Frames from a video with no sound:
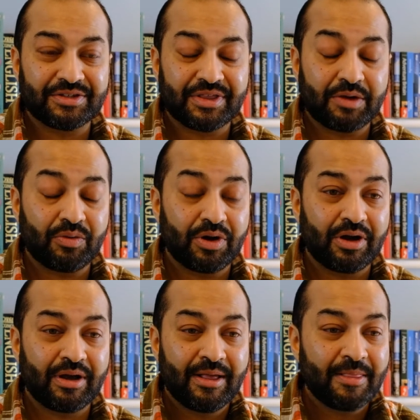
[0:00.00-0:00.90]
They
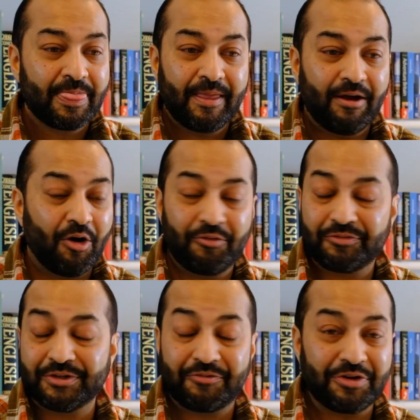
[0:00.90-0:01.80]
were of
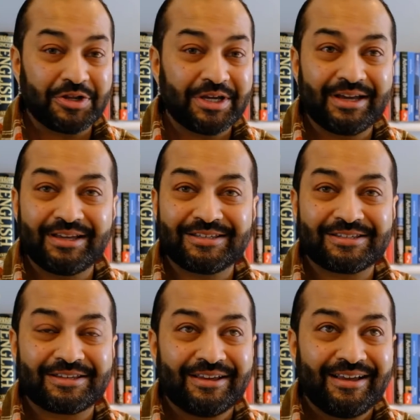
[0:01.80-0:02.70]
different
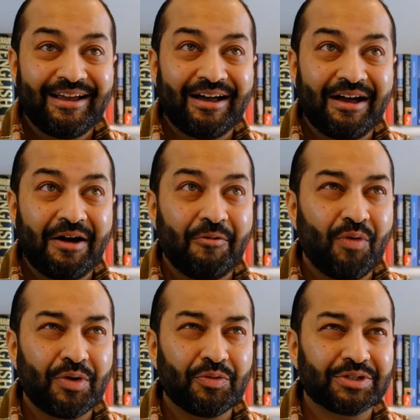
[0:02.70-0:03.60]
years.
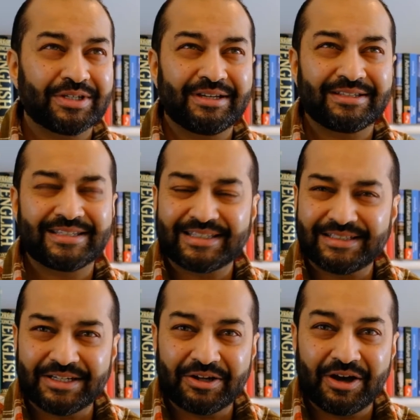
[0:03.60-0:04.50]
One was a
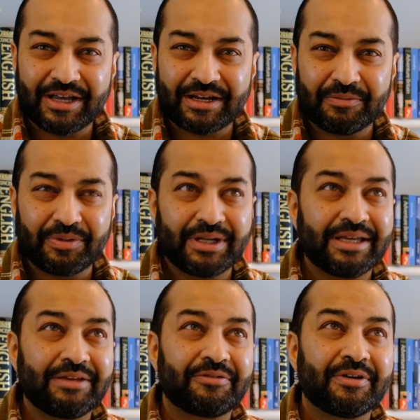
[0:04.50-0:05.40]
69, I
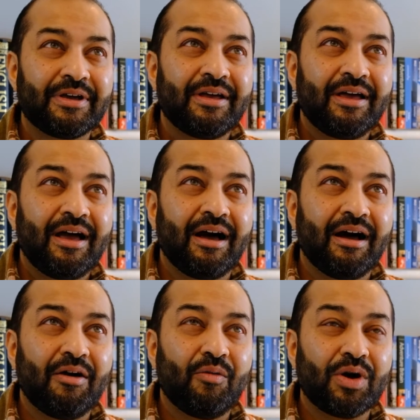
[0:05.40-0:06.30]
believe.
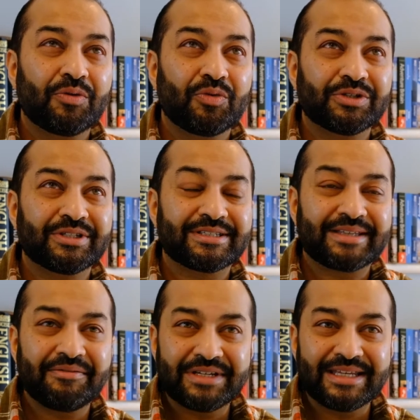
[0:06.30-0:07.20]
One was a
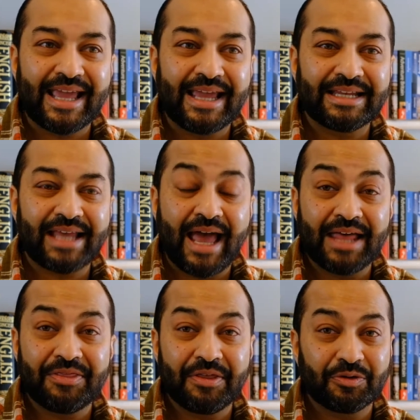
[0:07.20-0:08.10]
78,
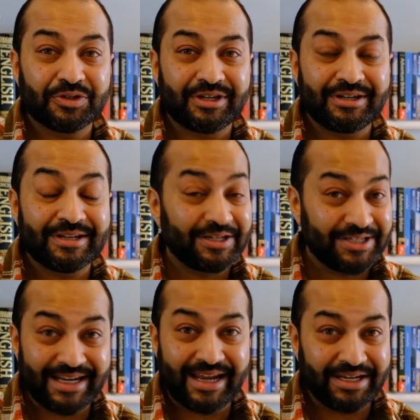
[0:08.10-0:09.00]
and there was a
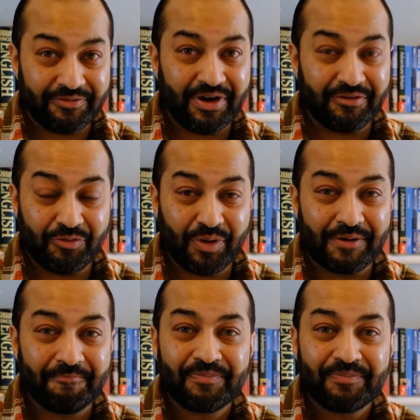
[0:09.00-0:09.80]
1985 one.